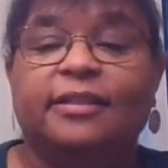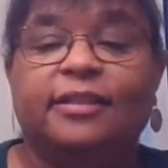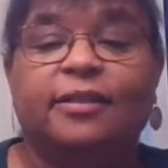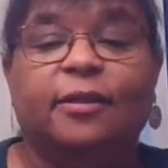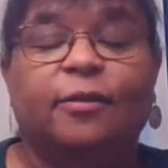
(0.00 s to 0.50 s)

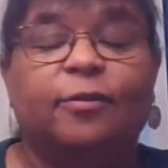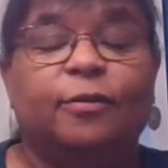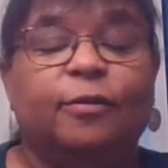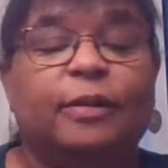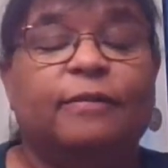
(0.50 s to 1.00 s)

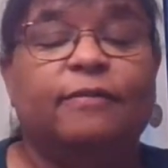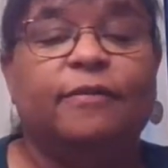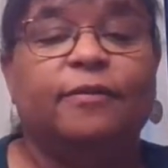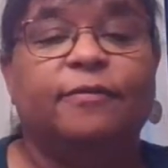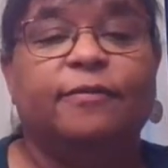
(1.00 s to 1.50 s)
So
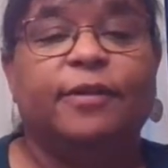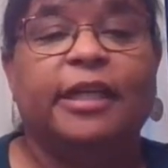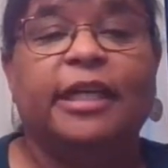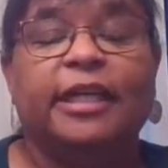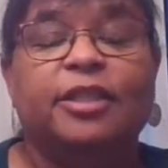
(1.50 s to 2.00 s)
feel
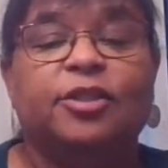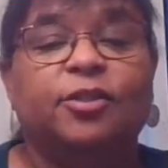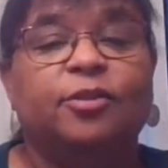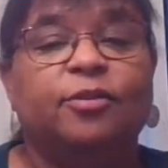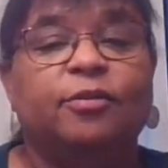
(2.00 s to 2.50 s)
free
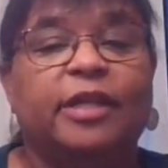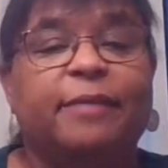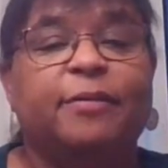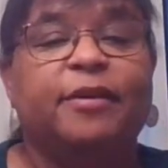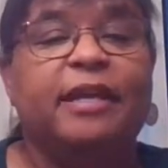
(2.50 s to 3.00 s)
to
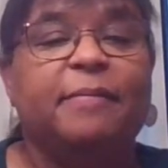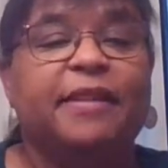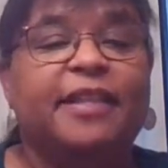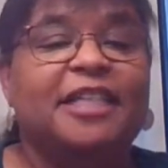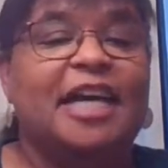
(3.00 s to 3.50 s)
type your name
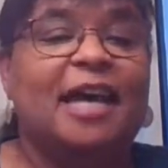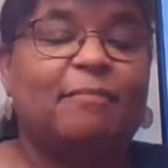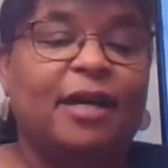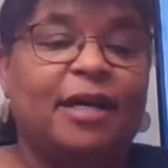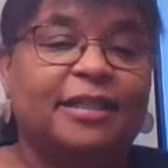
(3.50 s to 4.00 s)
in the
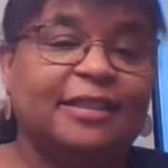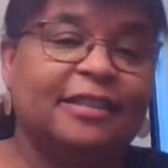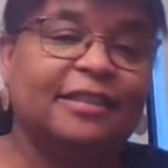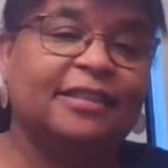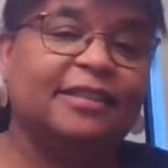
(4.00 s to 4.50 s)
chat
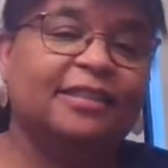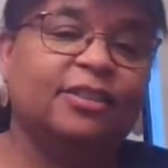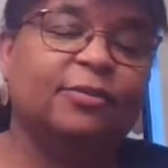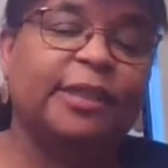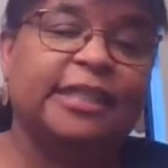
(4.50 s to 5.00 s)
box
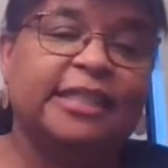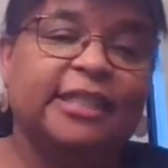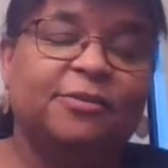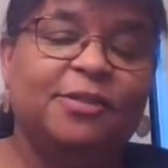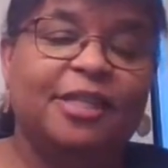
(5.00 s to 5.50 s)
so we can
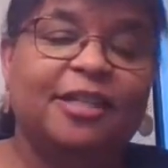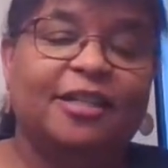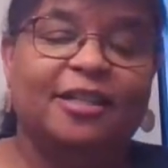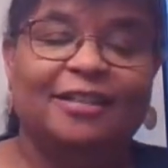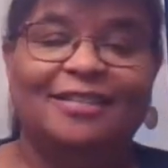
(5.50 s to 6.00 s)
see who's
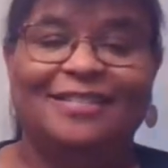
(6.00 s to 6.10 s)
here.